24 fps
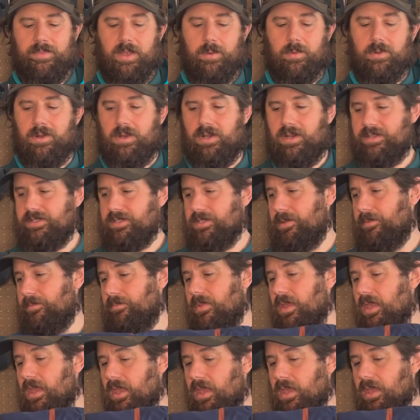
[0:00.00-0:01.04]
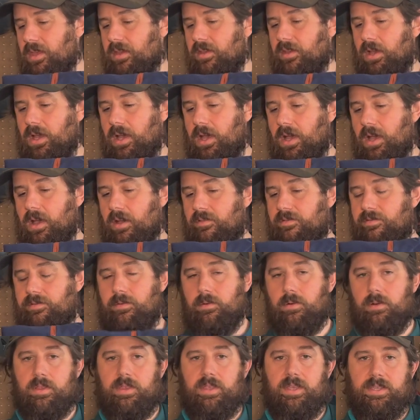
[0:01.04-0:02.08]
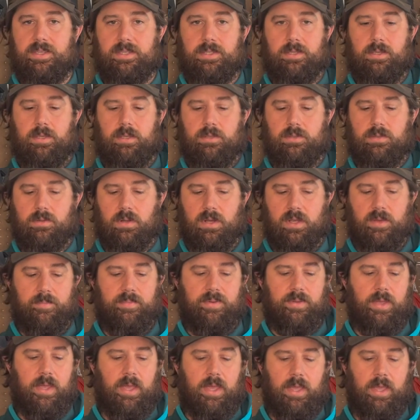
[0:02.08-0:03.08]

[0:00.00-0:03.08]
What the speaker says: They were awesome for this trip.